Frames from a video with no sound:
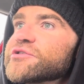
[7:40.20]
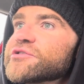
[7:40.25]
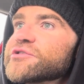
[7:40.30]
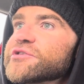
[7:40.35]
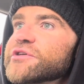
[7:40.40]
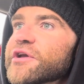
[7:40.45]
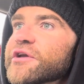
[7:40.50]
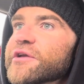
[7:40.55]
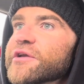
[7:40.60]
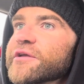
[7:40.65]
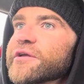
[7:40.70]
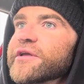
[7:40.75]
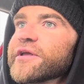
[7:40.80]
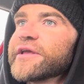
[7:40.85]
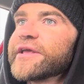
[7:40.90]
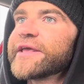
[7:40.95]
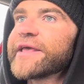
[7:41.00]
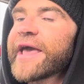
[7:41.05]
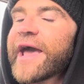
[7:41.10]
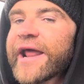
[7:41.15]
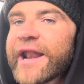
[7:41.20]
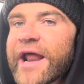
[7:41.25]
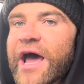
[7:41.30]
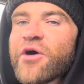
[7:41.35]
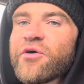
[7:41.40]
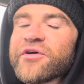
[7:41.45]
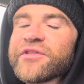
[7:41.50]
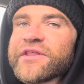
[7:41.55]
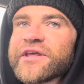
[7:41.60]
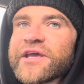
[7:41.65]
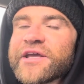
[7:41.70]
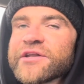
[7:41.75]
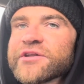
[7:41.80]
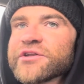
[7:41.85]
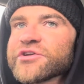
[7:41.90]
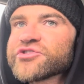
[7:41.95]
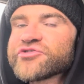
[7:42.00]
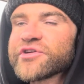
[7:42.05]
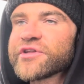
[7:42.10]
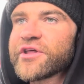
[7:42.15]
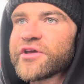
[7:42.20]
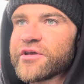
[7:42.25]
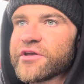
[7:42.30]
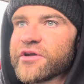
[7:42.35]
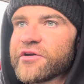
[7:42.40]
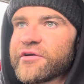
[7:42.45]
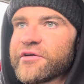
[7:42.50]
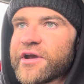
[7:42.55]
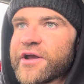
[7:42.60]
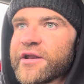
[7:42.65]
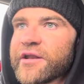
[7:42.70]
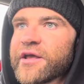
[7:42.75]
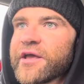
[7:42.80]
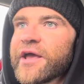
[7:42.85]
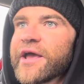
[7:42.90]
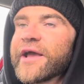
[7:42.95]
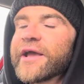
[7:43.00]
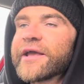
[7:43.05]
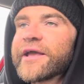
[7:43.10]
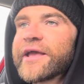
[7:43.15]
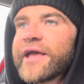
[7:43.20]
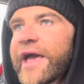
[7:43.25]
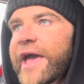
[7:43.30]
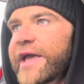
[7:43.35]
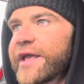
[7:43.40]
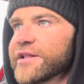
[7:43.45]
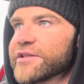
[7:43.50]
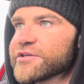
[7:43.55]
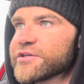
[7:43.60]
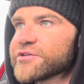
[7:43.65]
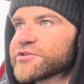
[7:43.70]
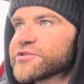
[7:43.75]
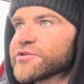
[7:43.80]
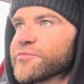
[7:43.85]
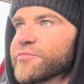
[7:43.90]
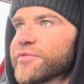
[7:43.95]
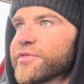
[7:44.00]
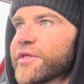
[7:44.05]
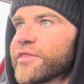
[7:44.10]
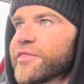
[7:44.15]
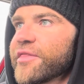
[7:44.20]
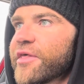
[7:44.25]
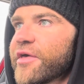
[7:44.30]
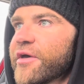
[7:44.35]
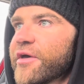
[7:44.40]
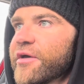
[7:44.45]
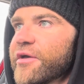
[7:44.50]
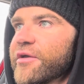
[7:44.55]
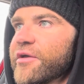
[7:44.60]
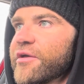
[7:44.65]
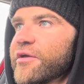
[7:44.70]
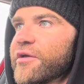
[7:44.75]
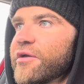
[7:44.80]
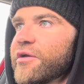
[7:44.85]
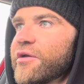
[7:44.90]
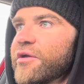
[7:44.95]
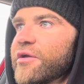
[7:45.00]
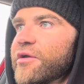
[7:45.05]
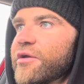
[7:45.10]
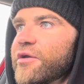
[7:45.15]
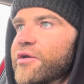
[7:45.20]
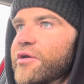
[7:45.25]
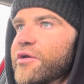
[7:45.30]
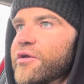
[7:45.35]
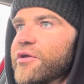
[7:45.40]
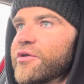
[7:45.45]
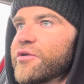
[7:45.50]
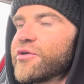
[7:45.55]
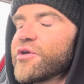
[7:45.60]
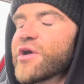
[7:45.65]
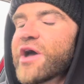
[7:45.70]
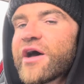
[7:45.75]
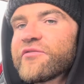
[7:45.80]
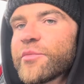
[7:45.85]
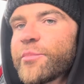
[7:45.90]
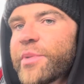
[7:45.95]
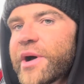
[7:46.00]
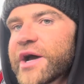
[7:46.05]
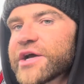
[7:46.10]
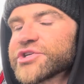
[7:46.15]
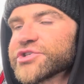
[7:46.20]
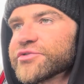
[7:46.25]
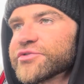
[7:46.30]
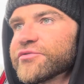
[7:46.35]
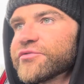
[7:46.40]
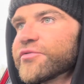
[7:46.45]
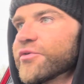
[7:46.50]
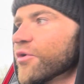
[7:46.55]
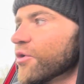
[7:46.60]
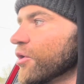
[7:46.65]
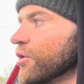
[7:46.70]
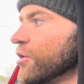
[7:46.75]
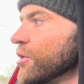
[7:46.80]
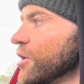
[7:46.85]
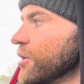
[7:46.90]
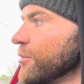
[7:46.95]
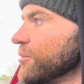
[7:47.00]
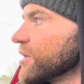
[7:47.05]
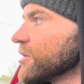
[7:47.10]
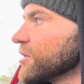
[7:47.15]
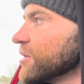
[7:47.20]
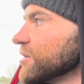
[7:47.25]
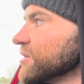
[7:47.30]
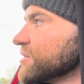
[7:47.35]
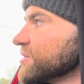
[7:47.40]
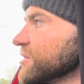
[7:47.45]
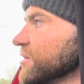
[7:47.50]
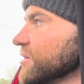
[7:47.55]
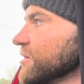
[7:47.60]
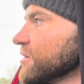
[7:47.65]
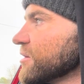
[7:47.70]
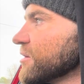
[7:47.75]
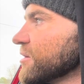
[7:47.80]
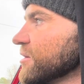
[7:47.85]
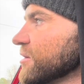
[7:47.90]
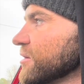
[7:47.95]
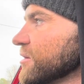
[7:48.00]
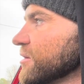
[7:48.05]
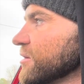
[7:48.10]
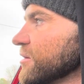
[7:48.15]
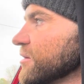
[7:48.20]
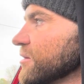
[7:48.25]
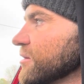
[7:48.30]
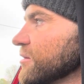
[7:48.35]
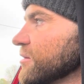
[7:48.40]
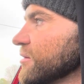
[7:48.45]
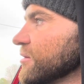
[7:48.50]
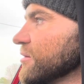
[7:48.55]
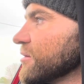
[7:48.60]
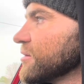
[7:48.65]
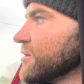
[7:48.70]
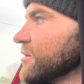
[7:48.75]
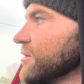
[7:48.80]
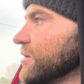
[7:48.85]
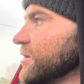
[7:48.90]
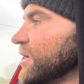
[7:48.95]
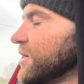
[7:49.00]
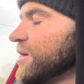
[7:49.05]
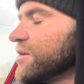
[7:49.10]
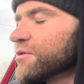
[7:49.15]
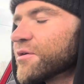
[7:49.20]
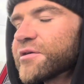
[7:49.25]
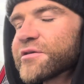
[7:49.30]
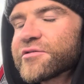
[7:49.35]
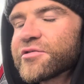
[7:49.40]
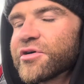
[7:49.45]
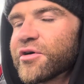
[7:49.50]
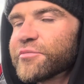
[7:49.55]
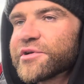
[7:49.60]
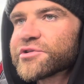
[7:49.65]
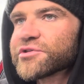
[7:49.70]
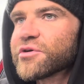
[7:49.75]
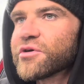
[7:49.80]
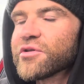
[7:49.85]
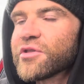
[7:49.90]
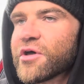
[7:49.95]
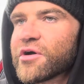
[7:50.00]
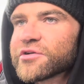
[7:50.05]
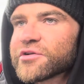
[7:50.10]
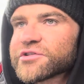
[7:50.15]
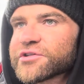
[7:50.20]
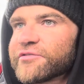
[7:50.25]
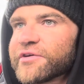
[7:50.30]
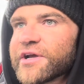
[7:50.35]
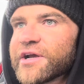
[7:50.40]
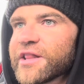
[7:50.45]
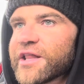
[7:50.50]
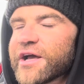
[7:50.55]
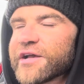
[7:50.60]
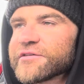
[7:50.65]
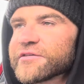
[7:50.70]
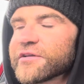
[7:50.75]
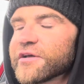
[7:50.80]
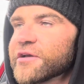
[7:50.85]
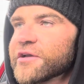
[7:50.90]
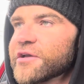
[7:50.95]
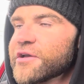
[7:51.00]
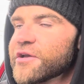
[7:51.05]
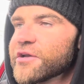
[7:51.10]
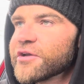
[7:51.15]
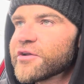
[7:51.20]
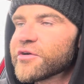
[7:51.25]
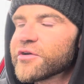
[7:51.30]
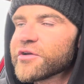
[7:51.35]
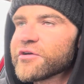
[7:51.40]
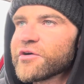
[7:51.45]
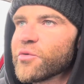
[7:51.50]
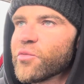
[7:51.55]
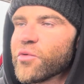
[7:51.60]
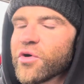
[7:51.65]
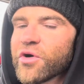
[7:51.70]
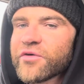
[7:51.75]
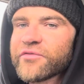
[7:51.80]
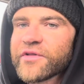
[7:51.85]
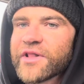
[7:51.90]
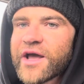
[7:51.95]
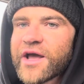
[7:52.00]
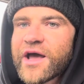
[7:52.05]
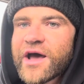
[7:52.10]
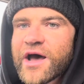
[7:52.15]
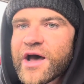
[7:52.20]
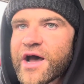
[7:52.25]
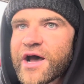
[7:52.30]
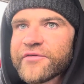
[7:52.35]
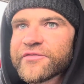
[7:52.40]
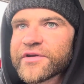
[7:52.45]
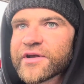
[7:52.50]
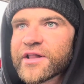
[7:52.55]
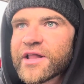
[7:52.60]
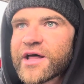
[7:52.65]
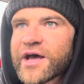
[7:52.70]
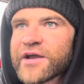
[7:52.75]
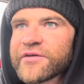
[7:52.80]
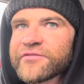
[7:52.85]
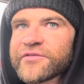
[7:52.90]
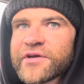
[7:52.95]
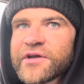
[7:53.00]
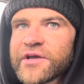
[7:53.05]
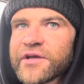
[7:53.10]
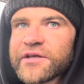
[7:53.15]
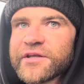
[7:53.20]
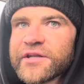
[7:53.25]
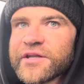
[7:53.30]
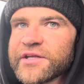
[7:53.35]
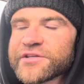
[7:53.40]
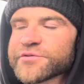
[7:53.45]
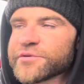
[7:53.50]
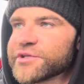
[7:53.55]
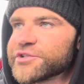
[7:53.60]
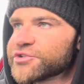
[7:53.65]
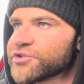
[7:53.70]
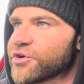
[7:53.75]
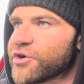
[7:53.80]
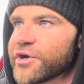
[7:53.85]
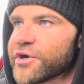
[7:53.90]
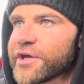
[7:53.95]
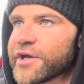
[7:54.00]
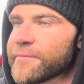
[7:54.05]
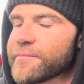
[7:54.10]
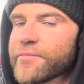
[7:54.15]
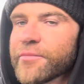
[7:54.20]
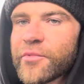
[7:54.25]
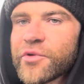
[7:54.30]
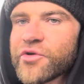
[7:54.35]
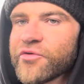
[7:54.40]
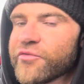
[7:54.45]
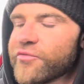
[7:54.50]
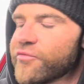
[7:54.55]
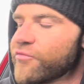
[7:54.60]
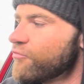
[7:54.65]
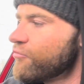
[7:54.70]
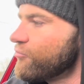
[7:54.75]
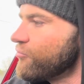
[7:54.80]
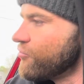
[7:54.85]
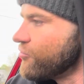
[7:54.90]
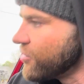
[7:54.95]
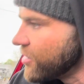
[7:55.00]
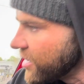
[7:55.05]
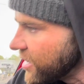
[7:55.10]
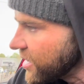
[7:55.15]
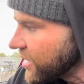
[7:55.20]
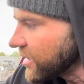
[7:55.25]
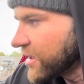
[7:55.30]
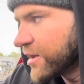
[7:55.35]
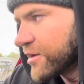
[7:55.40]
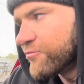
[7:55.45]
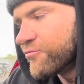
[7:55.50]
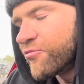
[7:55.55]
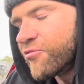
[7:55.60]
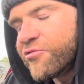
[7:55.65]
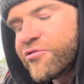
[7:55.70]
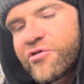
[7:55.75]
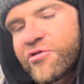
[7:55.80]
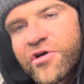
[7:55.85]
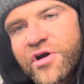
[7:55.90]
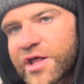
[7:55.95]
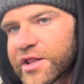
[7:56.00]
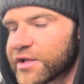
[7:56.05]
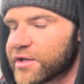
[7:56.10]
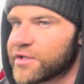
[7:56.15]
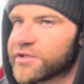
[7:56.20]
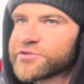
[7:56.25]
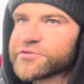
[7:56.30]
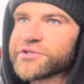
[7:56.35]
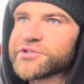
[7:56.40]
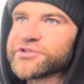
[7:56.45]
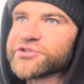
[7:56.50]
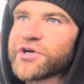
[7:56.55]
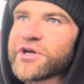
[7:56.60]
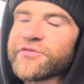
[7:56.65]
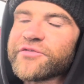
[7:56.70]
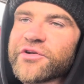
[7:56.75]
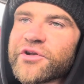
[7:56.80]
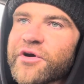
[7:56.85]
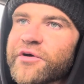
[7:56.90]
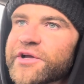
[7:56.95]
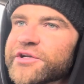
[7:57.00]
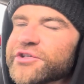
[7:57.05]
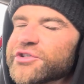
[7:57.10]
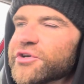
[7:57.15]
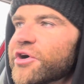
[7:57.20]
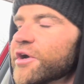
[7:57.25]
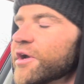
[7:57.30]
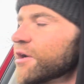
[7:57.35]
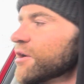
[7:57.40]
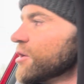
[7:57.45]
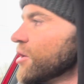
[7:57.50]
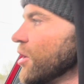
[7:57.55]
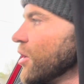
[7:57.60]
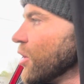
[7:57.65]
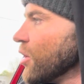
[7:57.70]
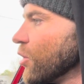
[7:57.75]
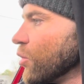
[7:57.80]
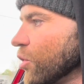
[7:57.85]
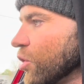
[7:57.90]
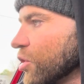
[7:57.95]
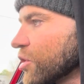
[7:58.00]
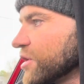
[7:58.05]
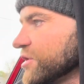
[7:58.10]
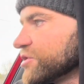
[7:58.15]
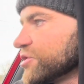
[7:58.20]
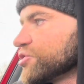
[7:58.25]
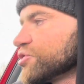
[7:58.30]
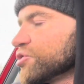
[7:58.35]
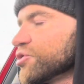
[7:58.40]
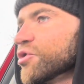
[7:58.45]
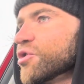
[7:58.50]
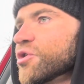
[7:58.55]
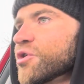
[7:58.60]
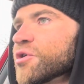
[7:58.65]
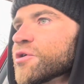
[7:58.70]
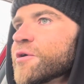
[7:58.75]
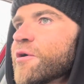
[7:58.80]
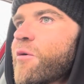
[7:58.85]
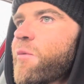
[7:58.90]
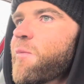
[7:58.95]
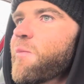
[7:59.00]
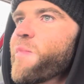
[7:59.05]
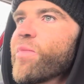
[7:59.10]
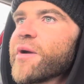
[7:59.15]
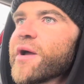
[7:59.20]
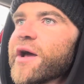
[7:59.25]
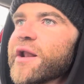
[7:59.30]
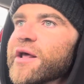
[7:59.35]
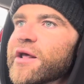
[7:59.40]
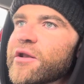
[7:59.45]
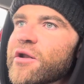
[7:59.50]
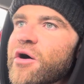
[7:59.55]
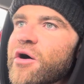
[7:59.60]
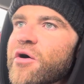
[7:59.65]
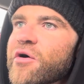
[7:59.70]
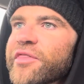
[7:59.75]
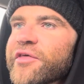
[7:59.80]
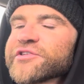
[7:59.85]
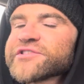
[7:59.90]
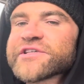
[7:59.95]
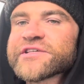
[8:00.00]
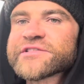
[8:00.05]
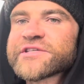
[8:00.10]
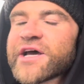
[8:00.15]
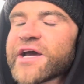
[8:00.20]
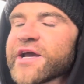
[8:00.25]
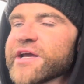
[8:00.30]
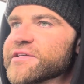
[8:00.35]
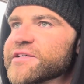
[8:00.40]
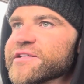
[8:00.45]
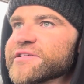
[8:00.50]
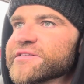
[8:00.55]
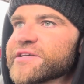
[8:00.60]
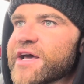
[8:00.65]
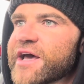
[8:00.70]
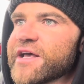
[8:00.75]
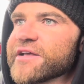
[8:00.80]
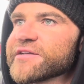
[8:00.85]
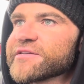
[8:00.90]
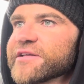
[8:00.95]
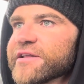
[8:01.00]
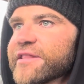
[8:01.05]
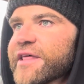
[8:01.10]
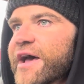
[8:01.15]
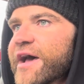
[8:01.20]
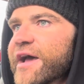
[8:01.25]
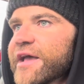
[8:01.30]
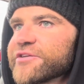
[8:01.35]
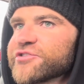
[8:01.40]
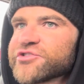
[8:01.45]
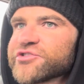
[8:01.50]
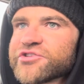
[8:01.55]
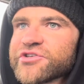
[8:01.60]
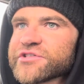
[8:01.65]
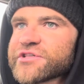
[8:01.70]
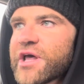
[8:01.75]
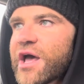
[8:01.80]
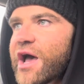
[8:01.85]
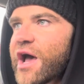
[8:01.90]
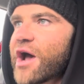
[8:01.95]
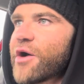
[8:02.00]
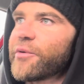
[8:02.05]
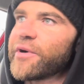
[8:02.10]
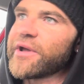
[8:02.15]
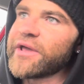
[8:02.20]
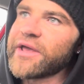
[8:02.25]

to get out of the industry that you're in and get into something that you have a passion for. Because it took me so long to realize that, you know, you're at work for like half your life. You need to enjoy it. You really need to enjoy it. If you don't enjoy it, work is a chore. And I know society says that that's just how it